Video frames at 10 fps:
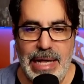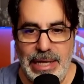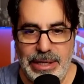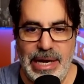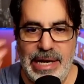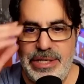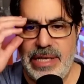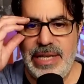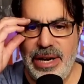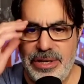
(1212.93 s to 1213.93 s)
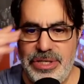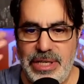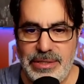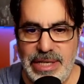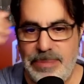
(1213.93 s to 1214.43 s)
Look at Isaiah
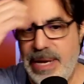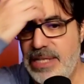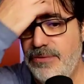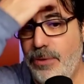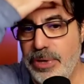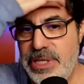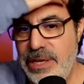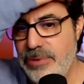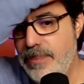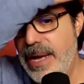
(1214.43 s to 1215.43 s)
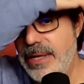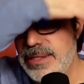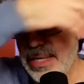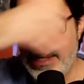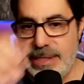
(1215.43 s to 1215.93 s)
Hartenstein, 6 minutes, 14
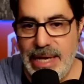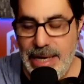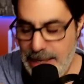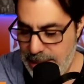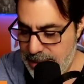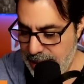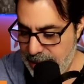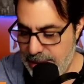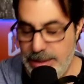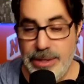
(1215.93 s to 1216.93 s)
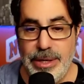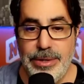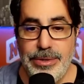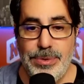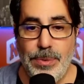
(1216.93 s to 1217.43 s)
rebounds, like I said, and six of
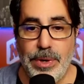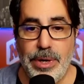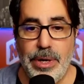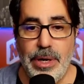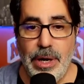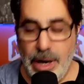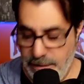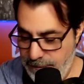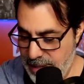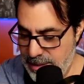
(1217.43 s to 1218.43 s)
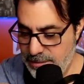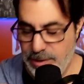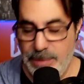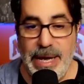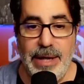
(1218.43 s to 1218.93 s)
those were offensive
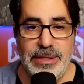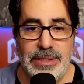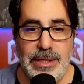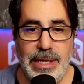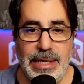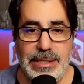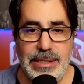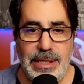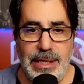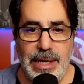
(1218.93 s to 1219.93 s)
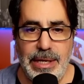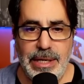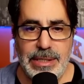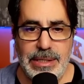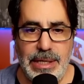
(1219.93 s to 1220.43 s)
rebounds. And let's see, you
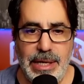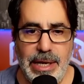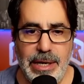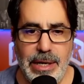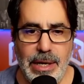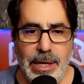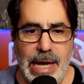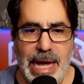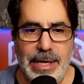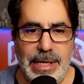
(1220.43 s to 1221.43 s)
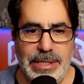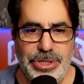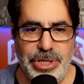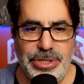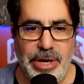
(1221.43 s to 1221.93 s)
can see it here. Ah, it's
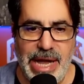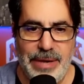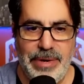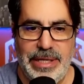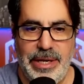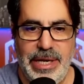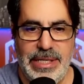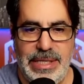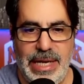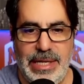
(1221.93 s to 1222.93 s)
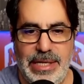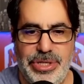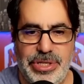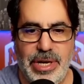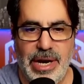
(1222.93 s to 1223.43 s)
just, oh yeah, right there. You can see it. It's
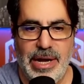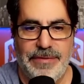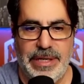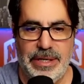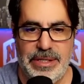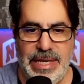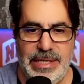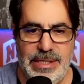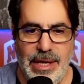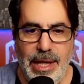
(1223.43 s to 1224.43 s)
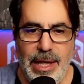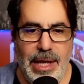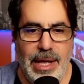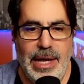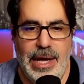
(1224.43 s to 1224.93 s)
just cut off right there. Six
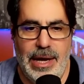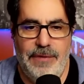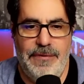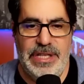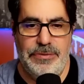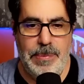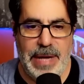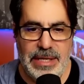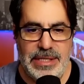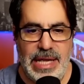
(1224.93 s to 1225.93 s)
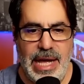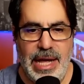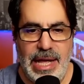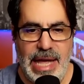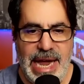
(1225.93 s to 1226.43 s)
offensive rebounds,
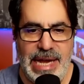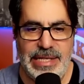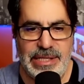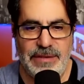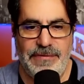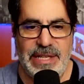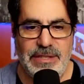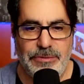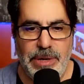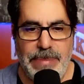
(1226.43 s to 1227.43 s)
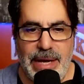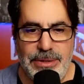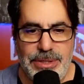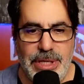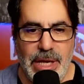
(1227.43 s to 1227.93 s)
eight defensive
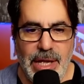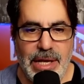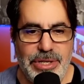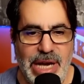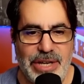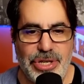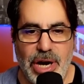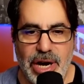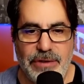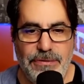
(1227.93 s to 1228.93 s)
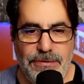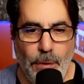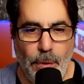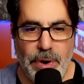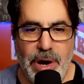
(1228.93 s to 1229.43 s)
rebounds. Josh Hart,
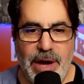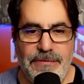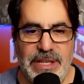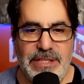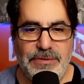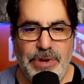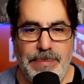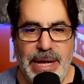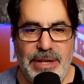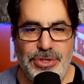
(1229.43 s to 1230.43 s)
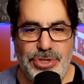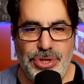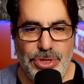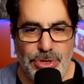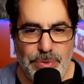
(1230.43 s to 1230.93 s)
four offensive rebounds,
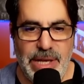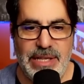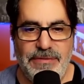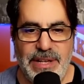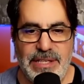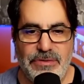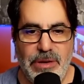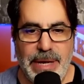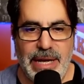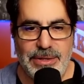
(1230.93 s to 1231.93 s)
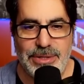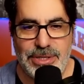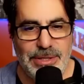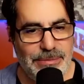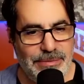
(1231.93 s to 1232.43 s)
three defensive
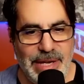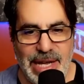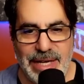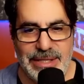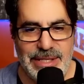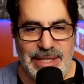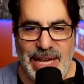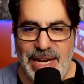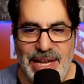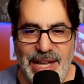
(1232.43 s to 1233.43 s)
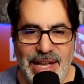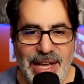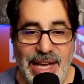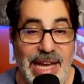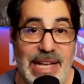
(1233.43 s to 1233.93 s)
rebounds. Outstanding.
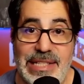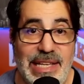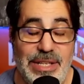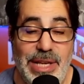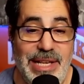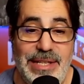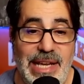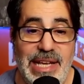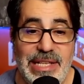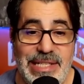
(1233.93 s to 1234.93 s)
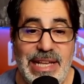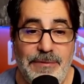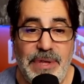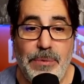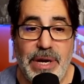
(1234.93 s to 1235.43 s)
He is. He is
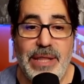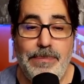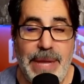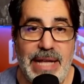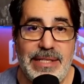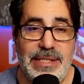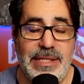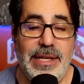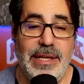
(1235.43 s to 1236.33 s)
definitely one of the best.